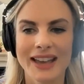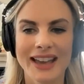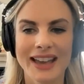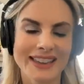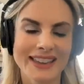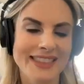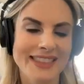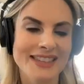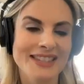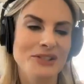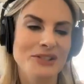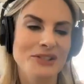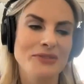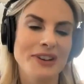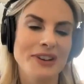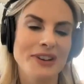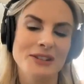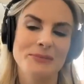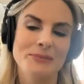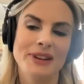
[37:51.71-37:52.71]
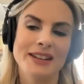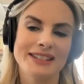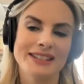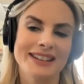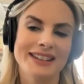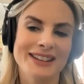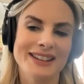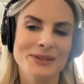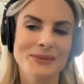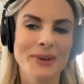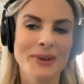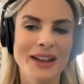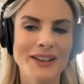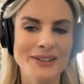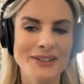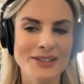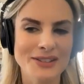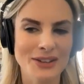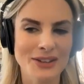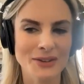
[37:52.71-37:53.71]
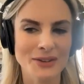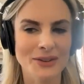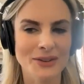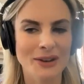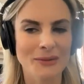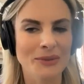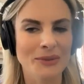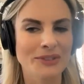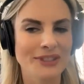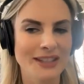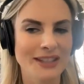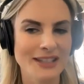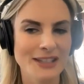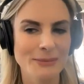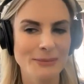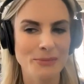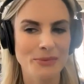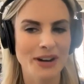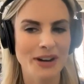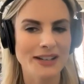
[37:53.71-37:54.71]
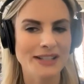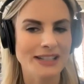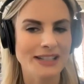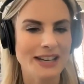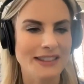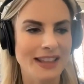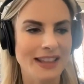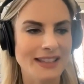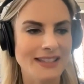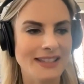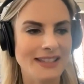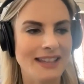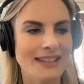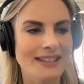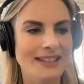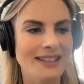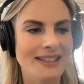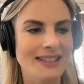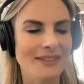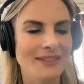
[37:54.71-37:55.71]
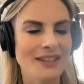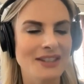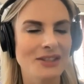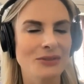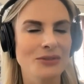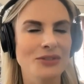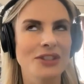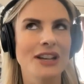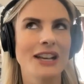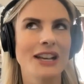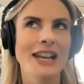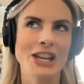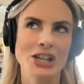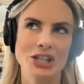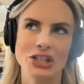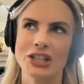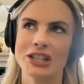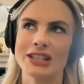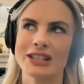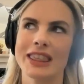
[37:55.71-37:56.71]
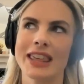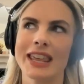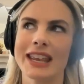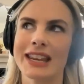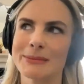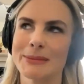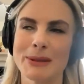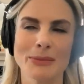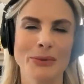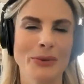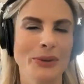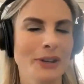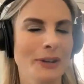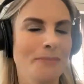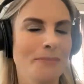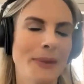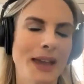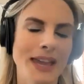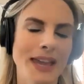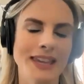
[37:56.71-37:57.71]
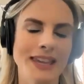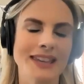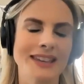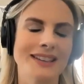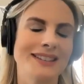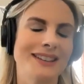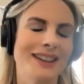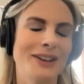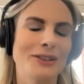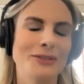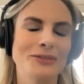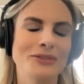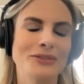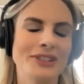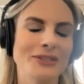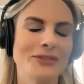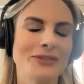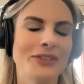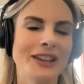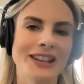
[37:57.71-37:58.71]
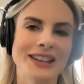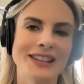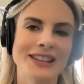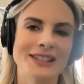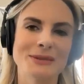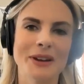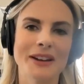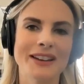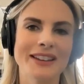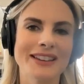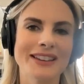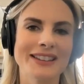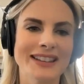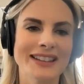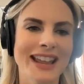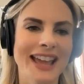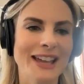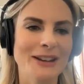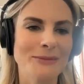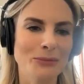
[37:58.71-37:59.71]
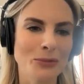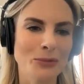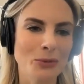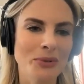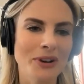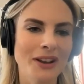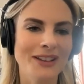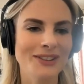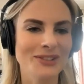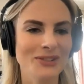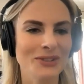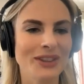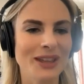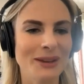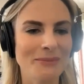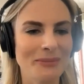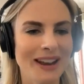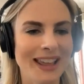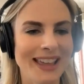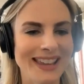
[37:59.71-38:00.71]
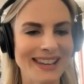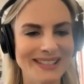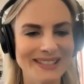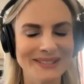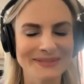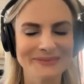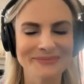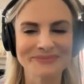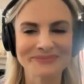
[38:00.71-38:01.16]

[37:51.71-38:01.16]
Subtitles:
And there's still recipes in it as well. So I wanted it to be practical in that sense. And there's still delicious things people can make and hopefully feel inspired and add more plants on their plate.